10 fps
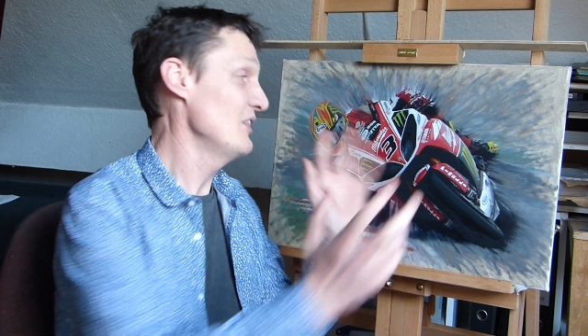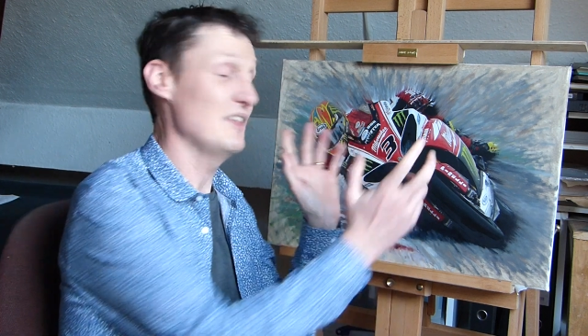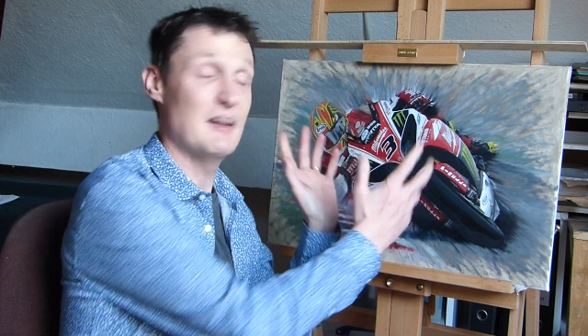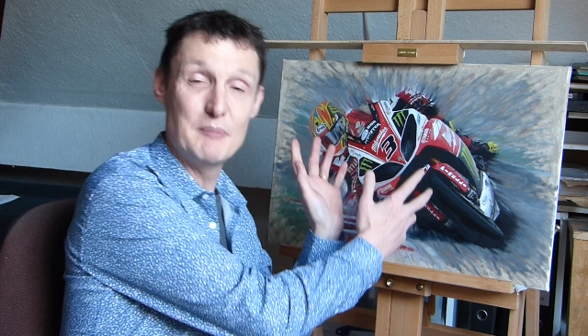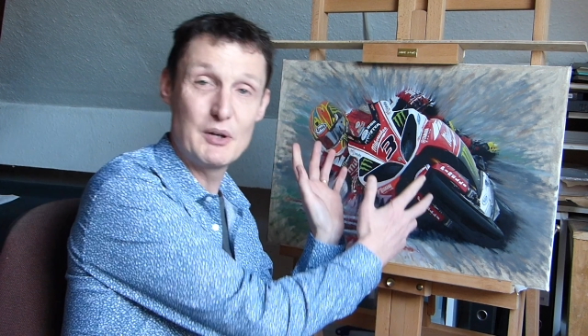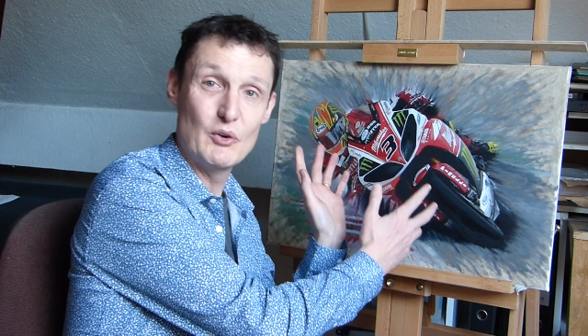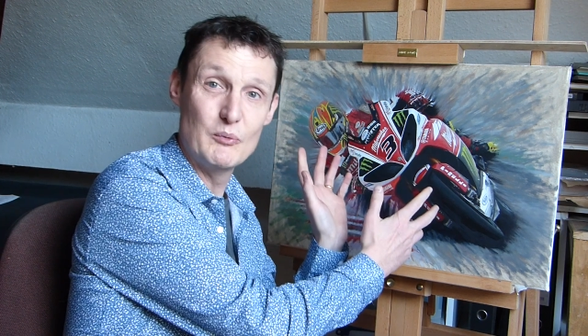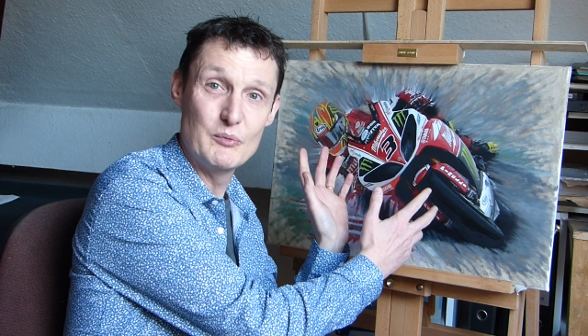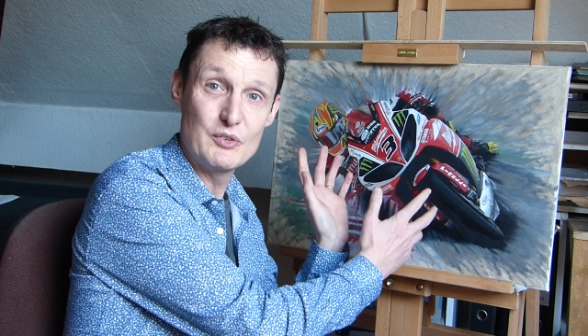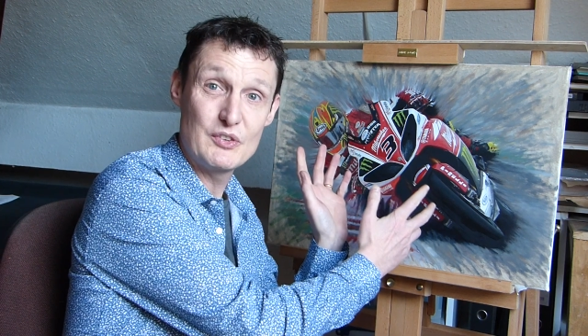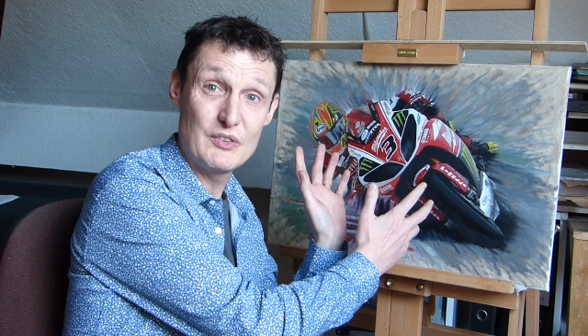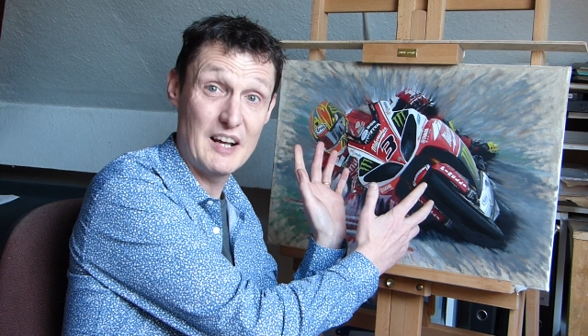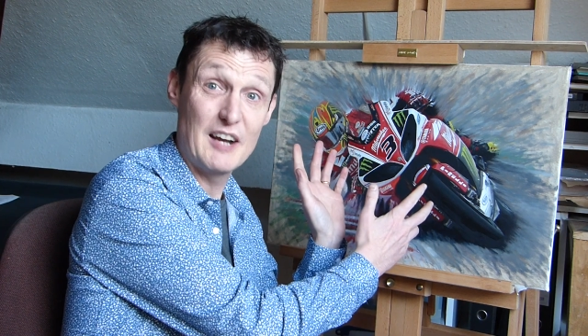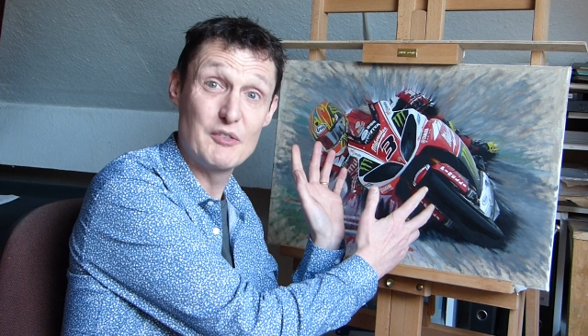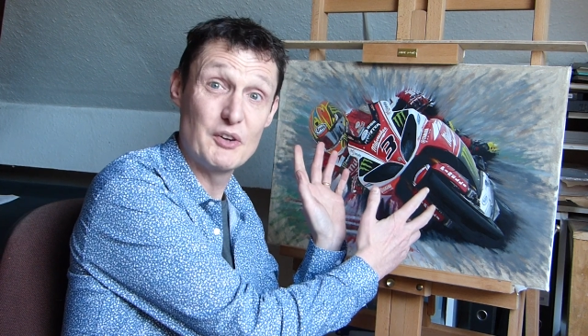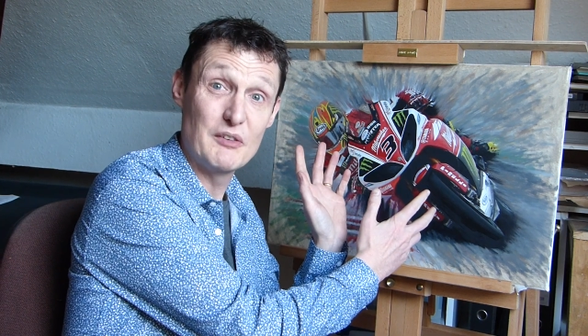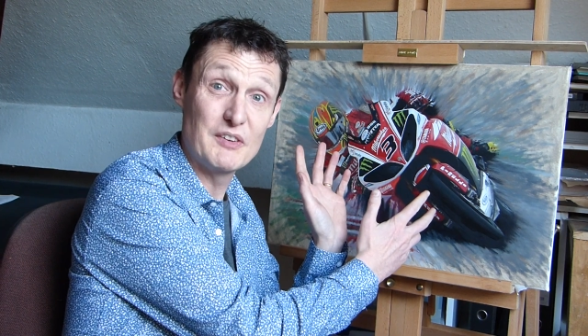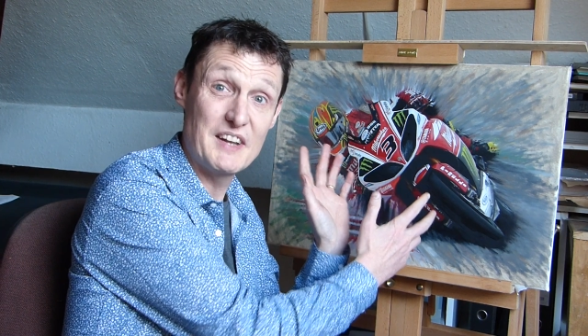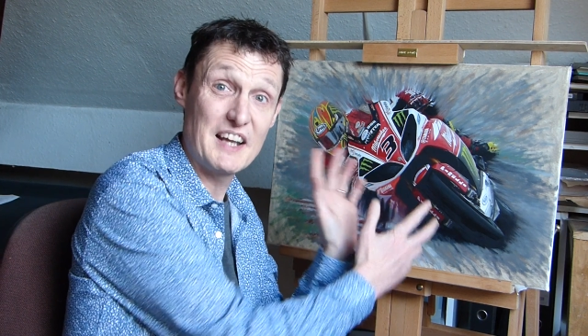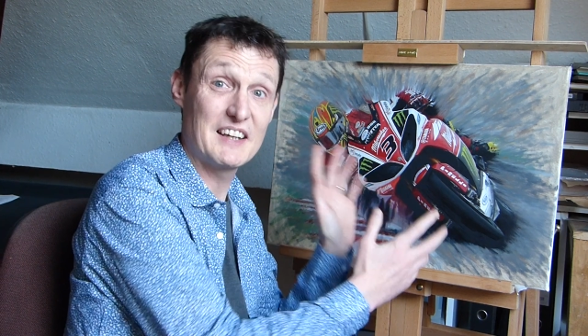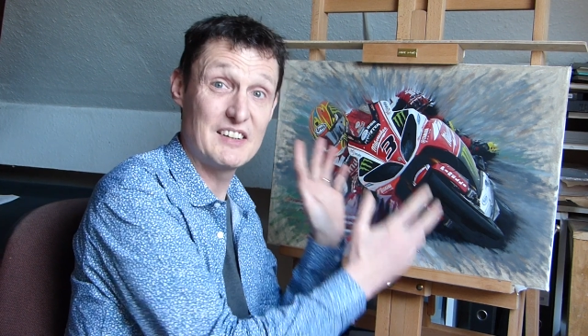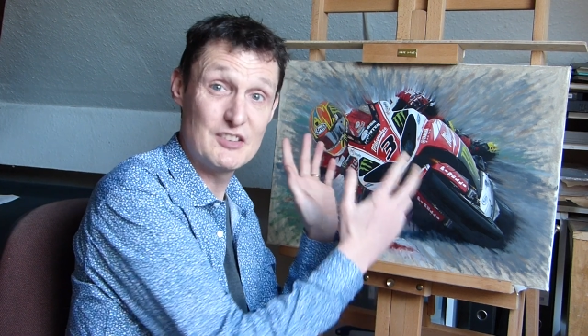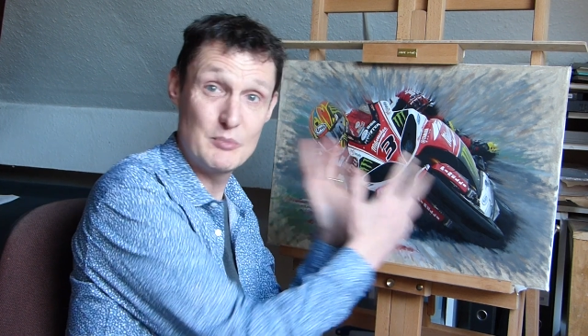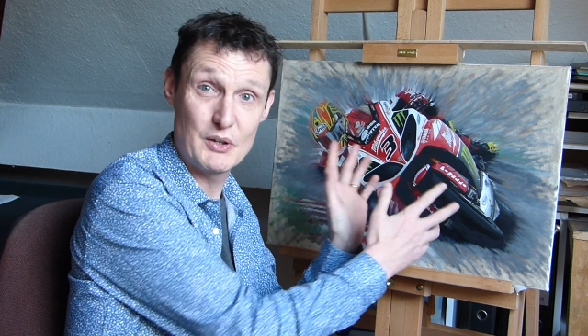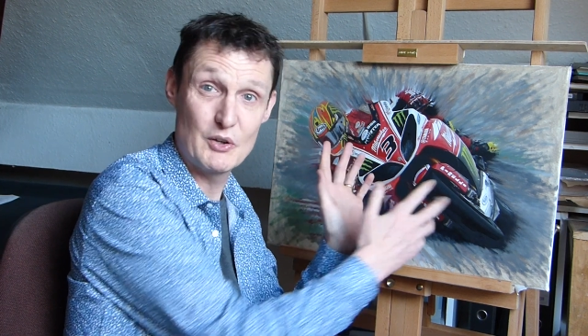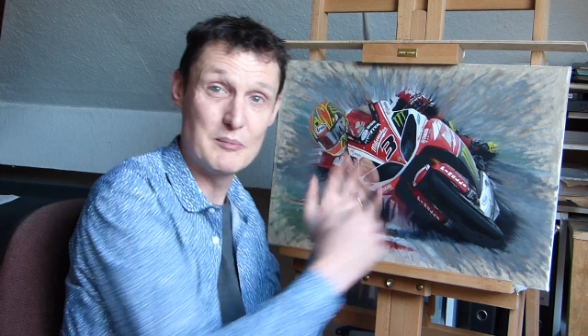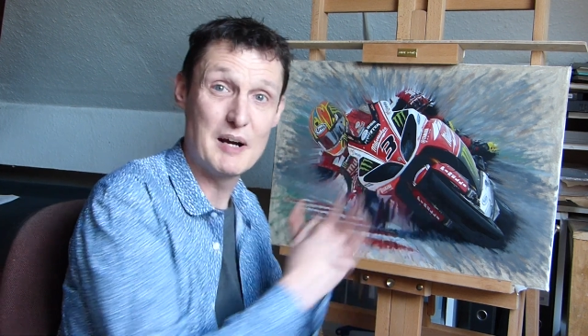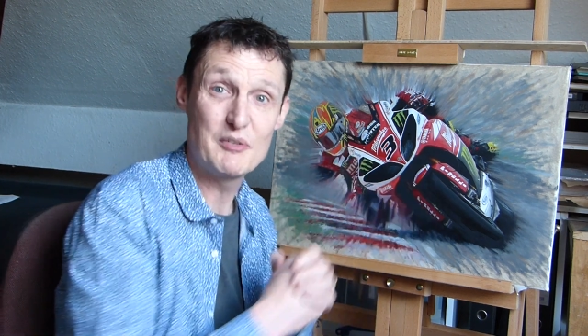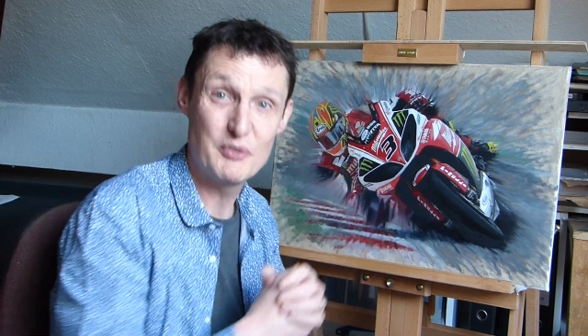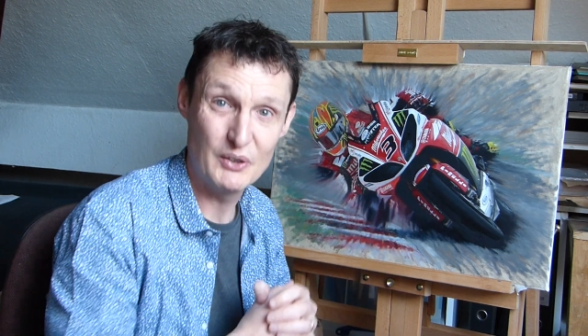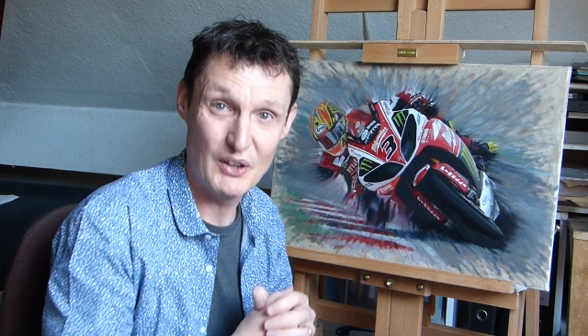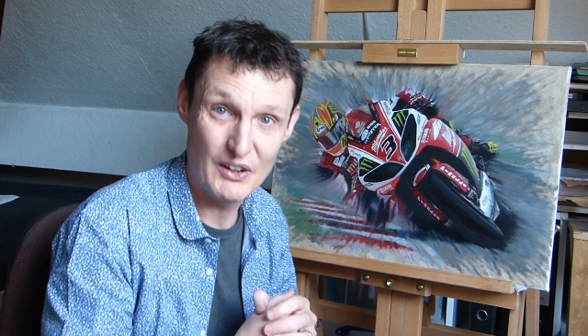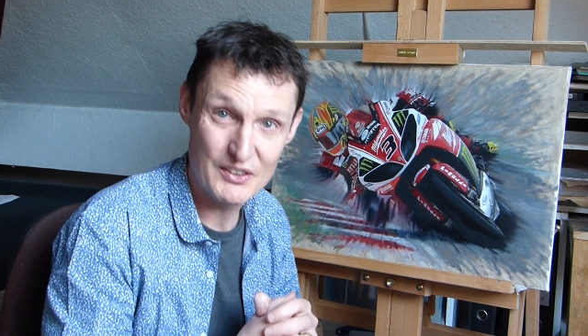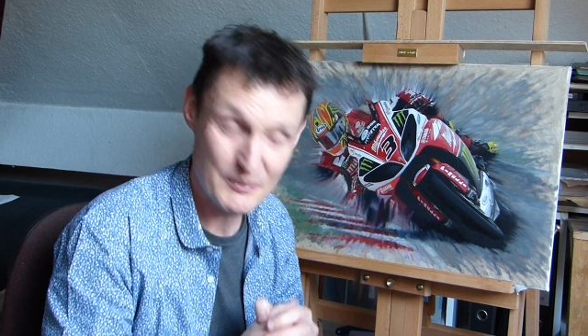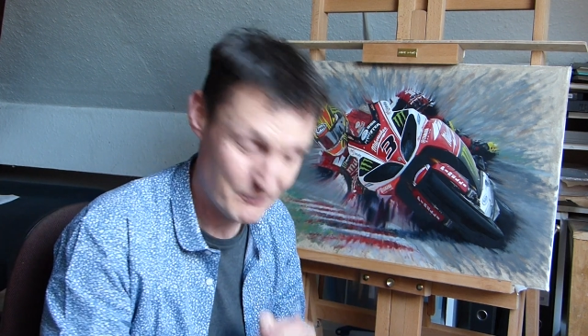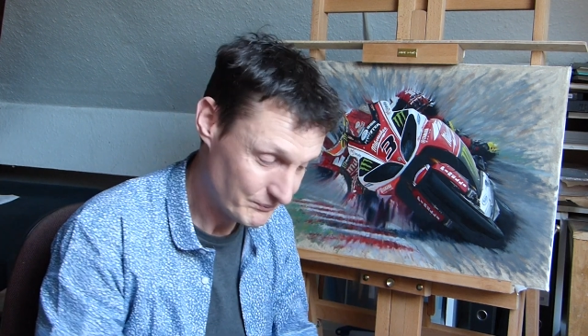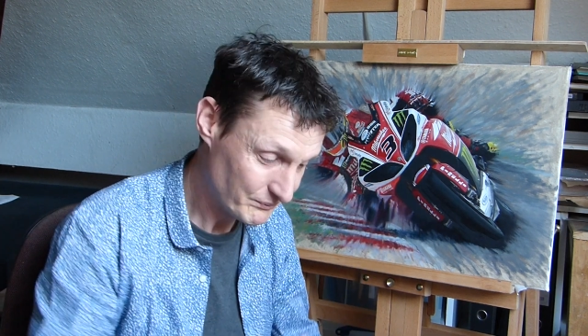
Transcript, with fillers: that then becomes, that I've done over the decades to become my full art.